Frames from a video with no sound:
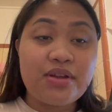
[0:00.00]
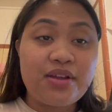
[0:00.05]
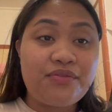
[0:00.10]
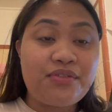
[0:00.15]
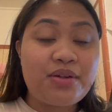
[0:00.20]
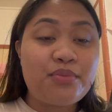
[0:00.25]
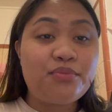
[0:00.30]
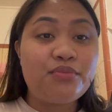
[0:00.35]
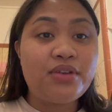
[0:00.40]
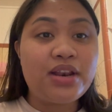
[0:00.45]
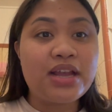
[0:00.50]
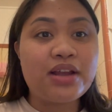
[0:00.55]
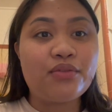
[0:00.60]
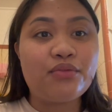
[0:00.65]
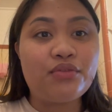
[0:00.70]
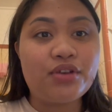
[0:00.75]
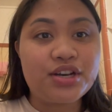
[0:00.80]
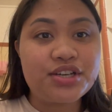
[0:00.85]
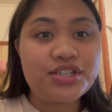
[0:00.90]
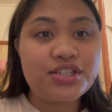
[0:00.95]
If I'm like
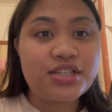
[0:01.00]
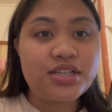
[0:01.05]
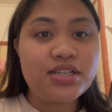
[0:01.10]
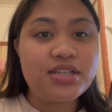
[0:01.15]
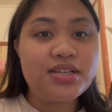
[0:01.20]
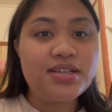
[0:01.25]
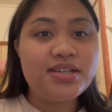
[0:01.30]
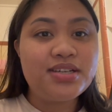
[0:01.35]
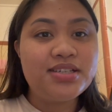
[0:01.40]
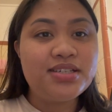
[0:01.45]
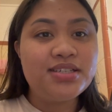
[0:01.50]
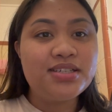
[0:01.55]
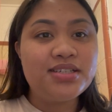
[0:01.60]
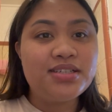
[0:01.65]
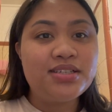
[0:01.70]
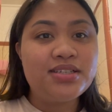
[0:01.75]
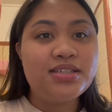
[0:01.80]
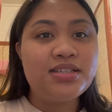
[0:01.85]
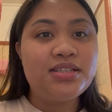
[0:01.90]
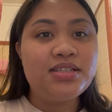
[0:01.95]
rushing,
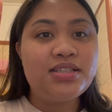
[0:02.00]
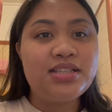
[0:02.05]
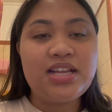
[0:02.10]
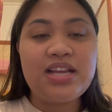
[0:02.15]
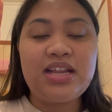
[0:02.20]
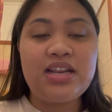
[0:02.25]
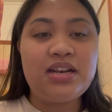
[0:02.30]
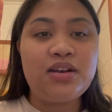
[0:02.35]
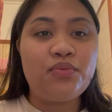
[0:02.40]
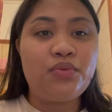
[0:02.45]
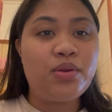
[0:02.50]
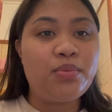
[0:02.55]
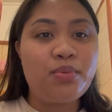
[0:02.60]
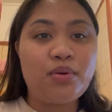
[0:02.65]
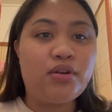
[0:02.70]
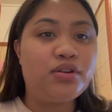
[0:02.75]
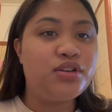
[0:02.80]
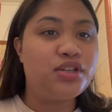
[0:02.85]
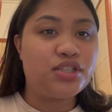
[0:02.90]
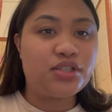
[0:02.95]
then we
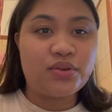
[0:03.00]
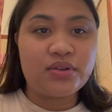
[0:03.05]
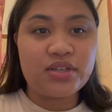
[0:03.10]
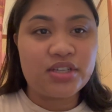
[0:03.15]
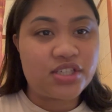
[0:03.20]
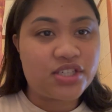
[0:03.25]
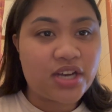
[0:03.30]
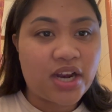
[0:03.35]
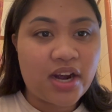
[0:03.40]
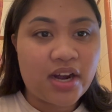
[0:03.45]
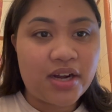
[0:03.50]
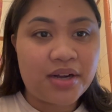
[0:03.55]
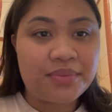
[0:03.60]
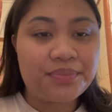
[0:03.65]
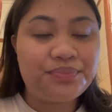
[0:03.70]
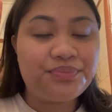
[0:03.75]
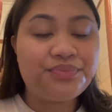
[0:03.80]
both just go in the shower.